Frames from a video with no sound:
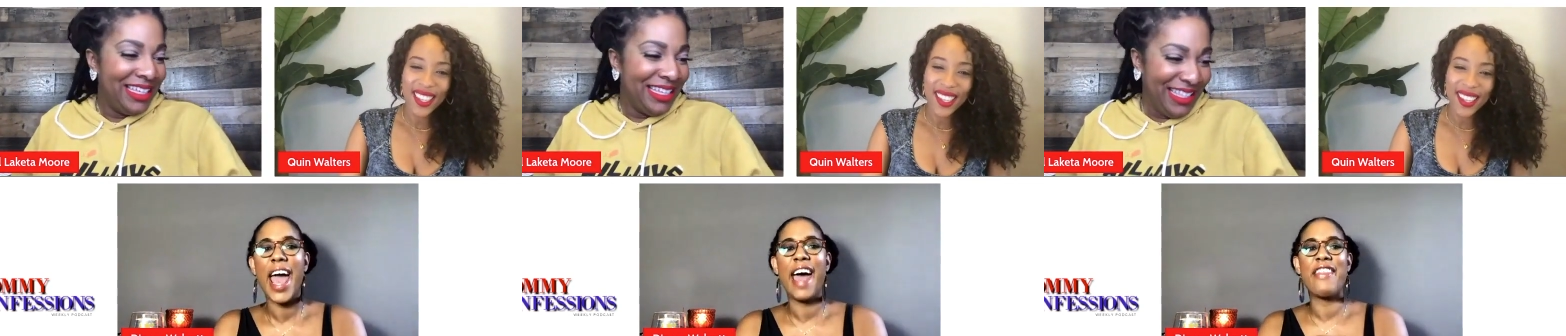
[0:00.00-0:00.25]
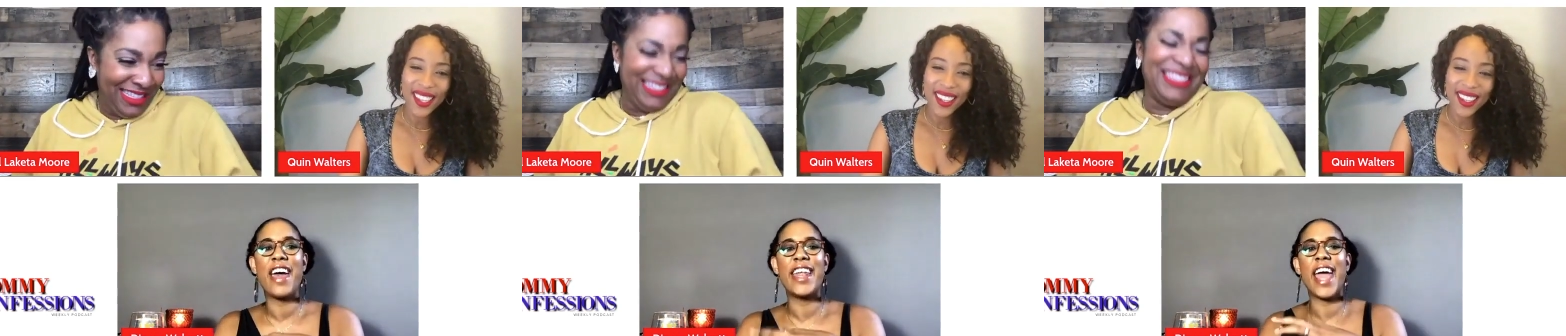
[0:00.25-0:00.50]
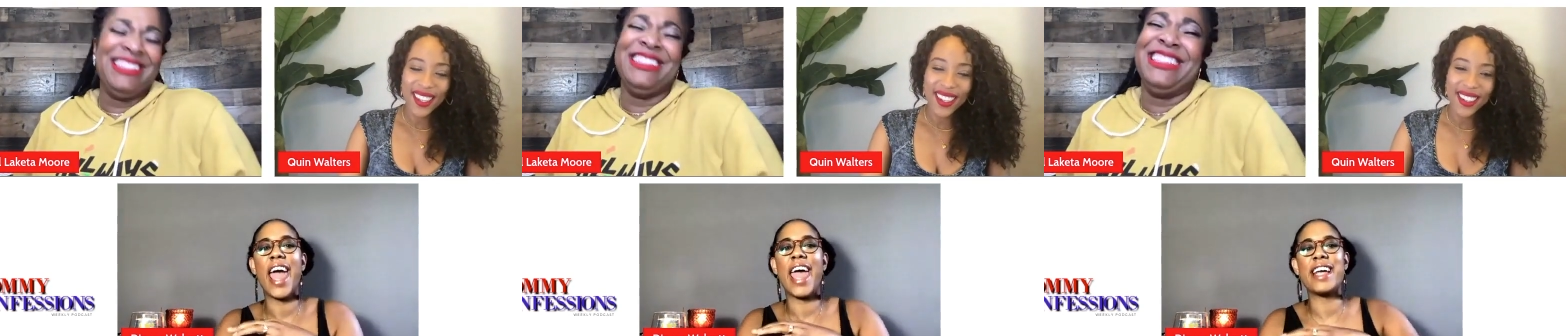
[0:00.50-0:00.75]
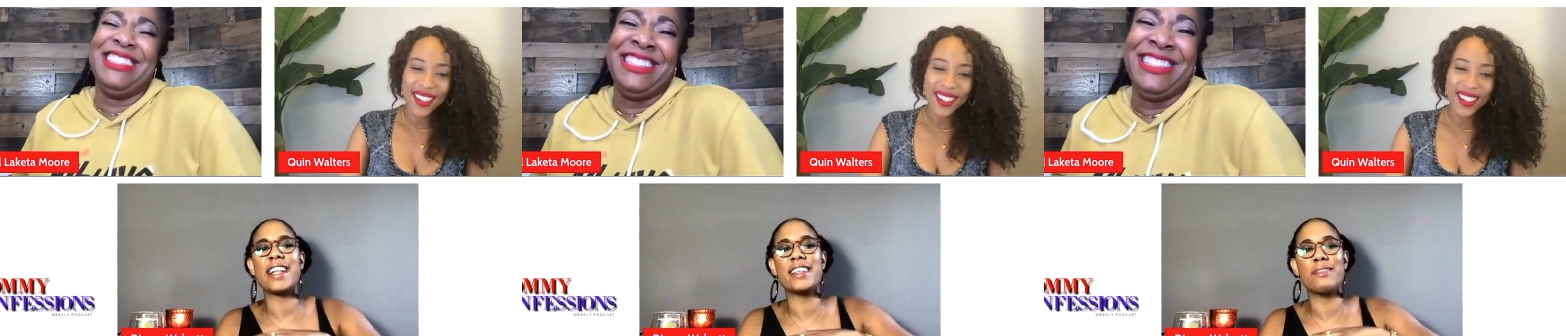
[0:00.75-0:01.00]
Speaker 1: and then
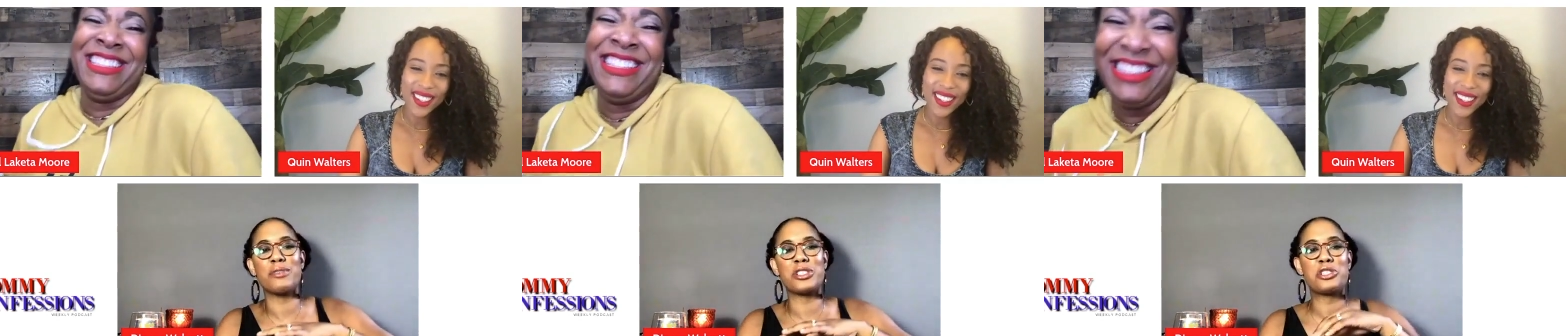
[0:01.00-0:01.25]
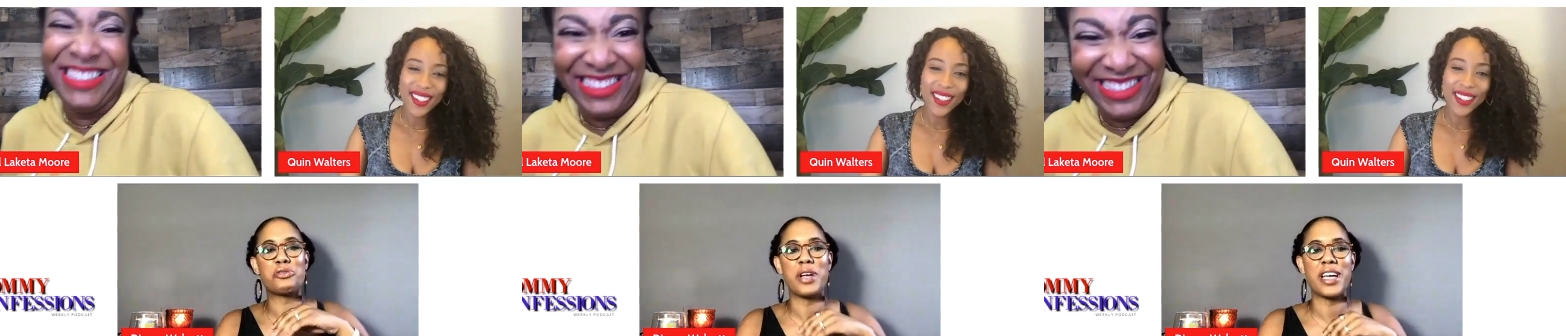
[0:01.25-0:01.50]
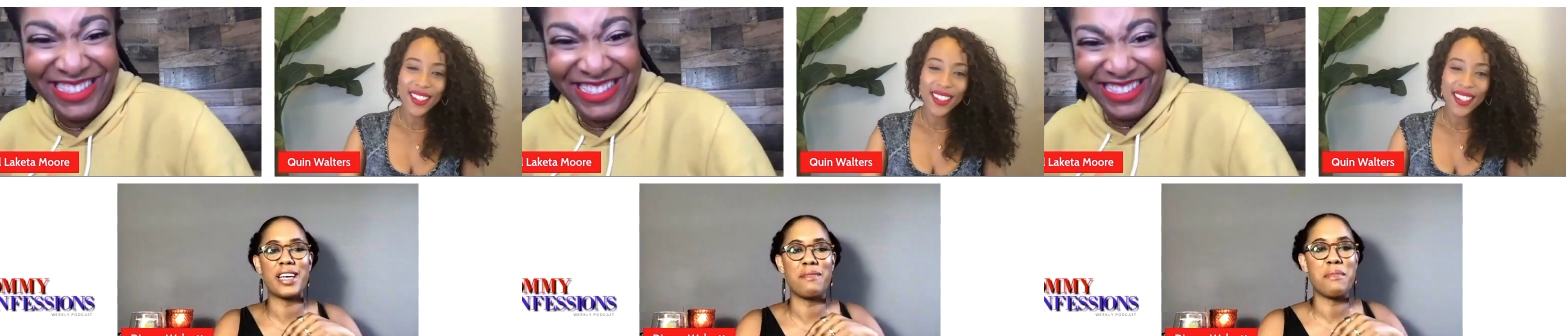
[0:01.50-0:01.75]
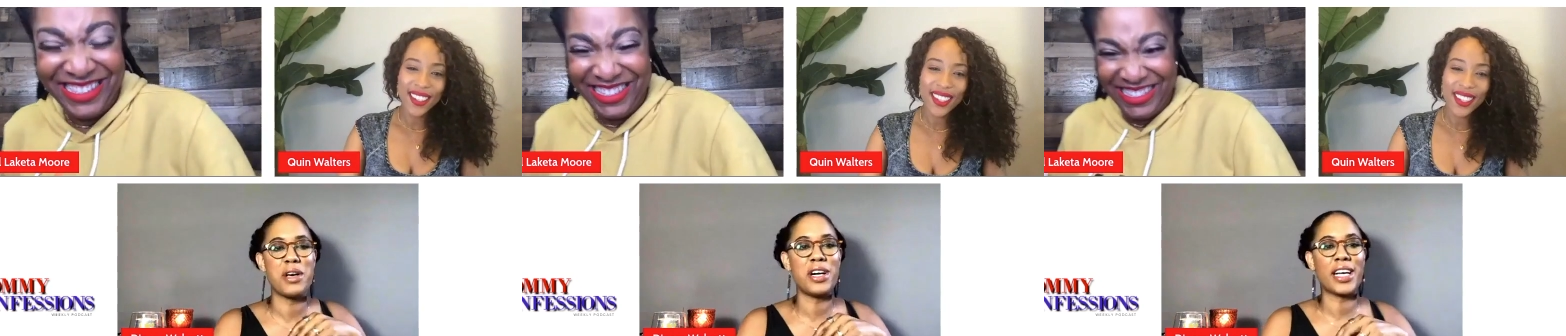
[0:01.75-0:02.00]
Aiden was drinking
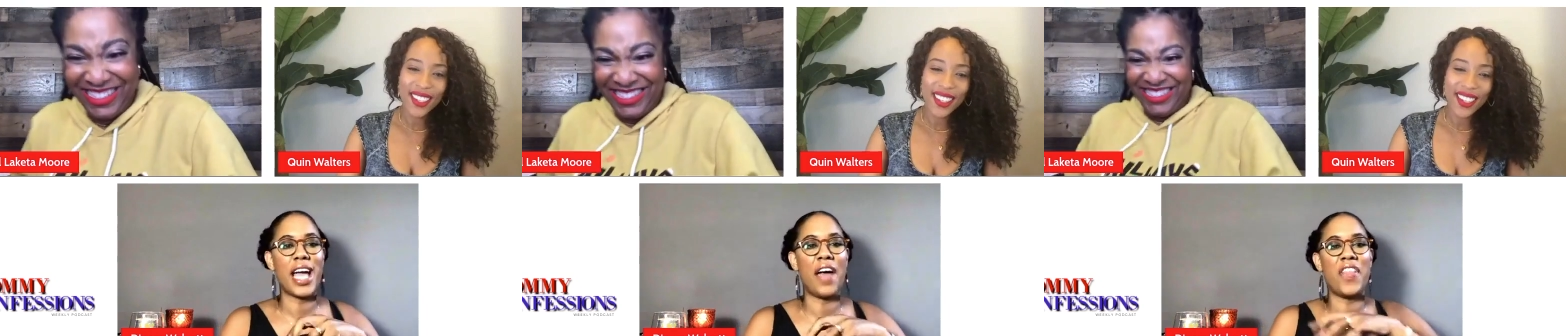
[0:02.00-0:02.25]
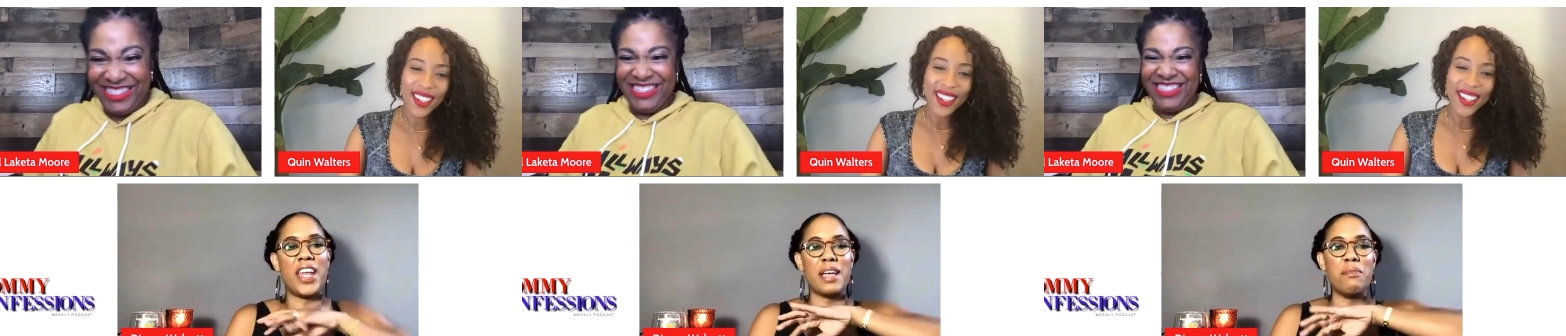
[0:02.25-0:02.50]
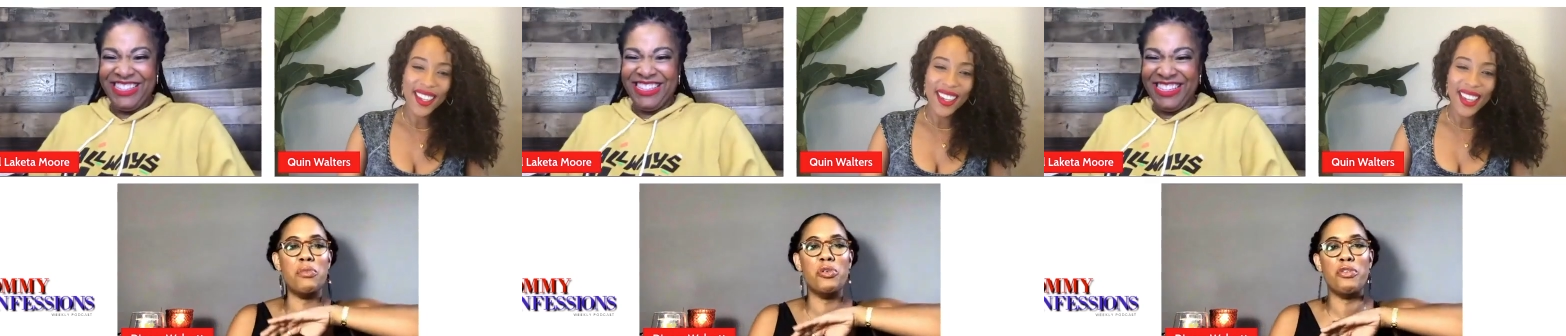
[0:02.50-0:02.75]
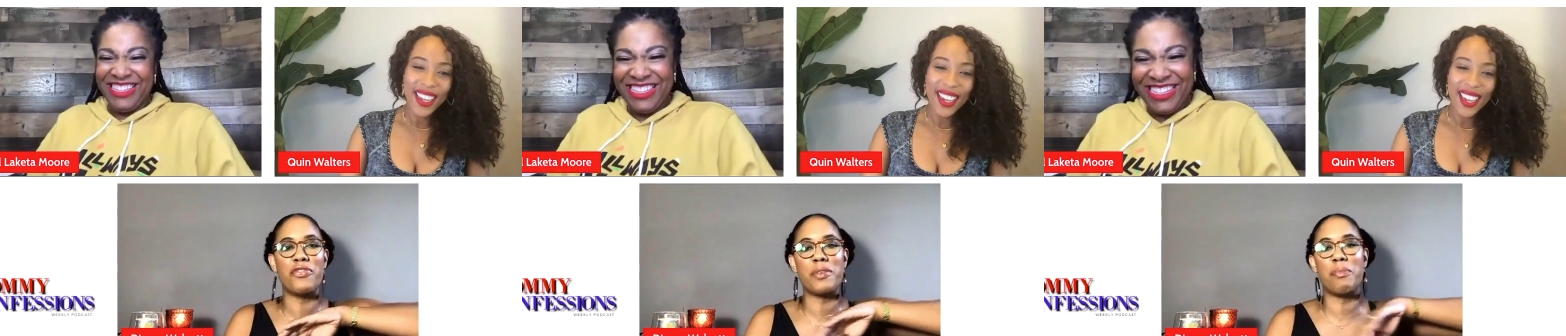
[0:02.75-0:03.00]
milk, and then he
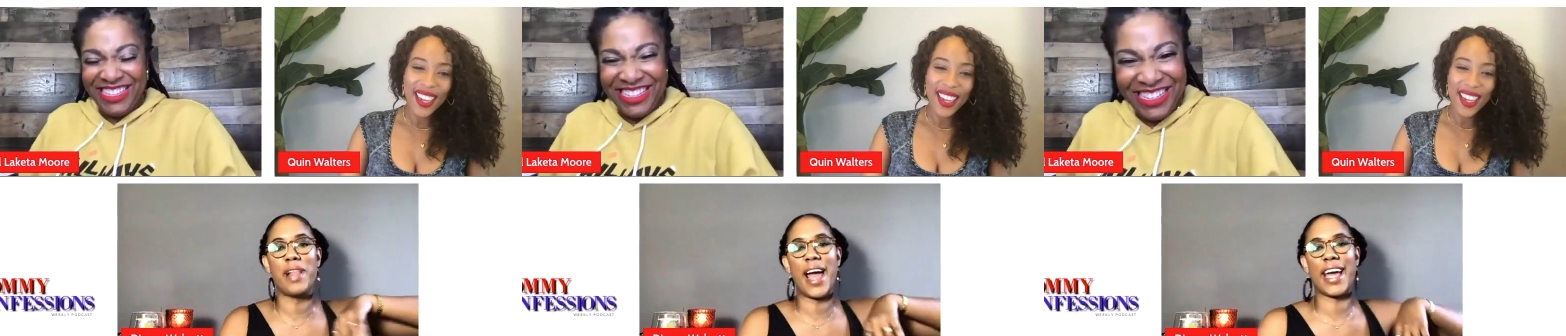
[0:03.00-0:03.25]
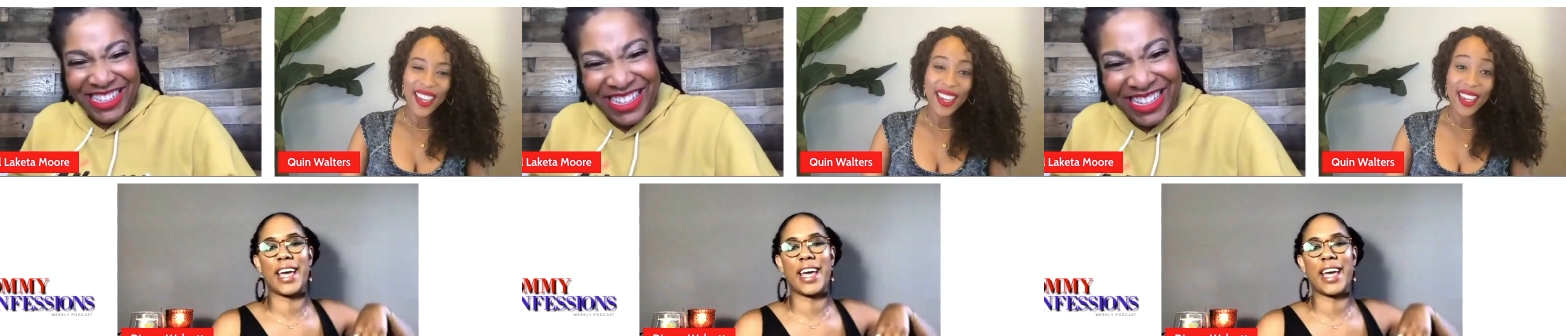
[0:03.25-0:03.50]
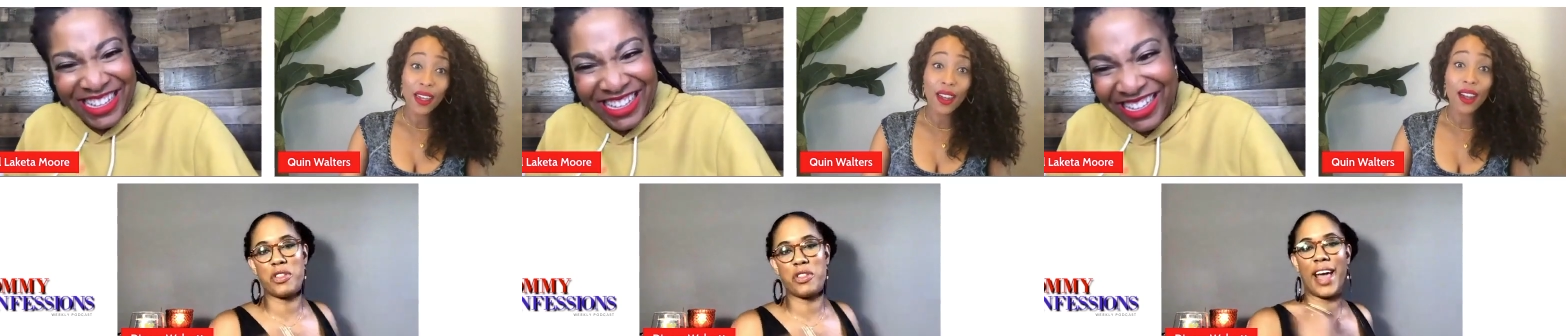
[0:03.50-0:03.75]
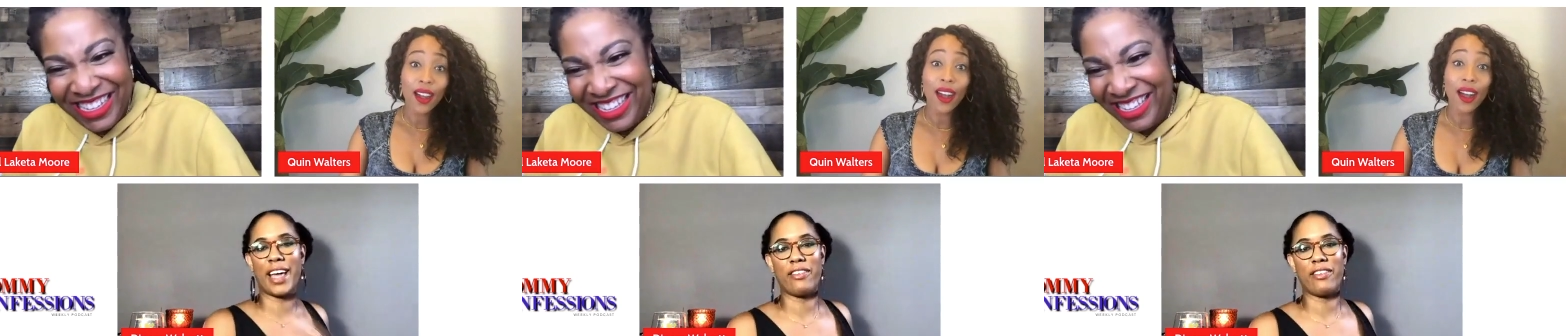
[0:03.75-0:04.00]
moved the blanket, or the
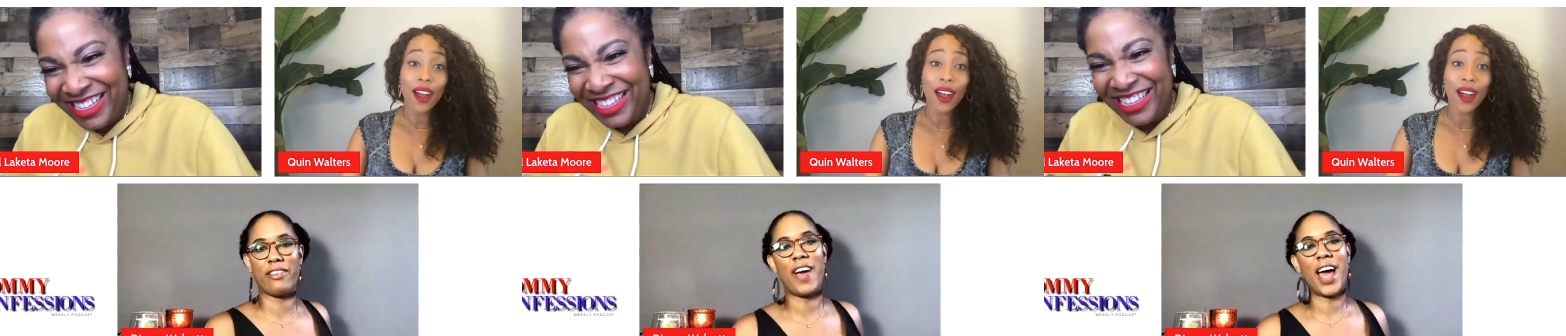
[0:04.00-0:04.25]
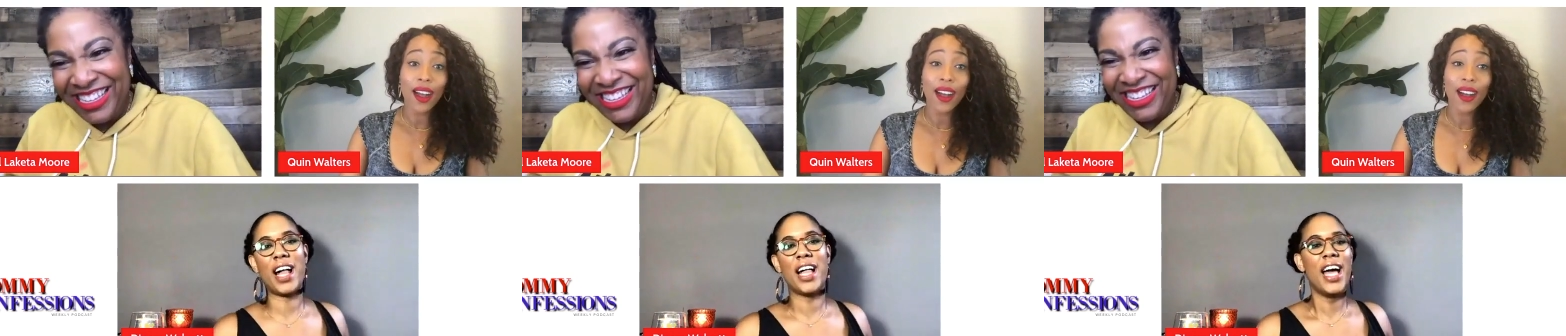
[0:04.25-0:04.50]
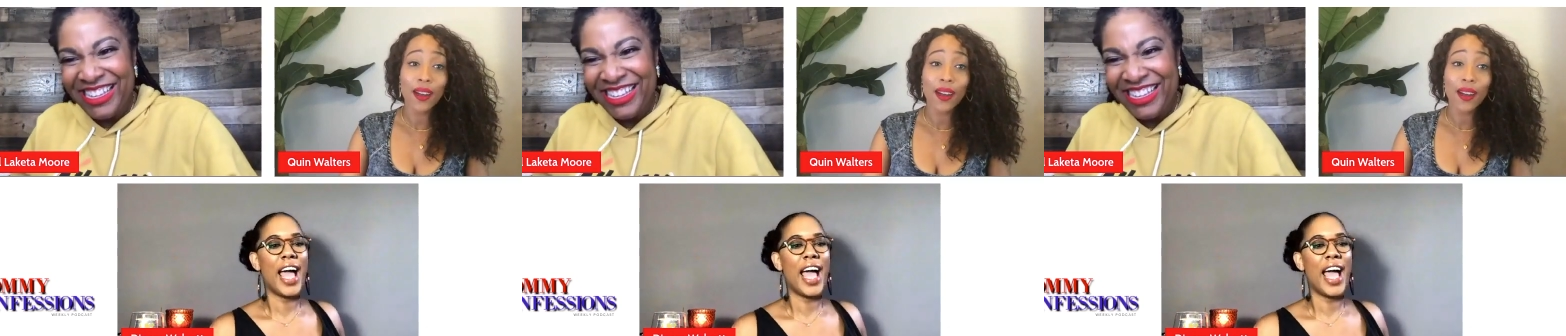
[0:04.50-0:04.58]
blanket fell,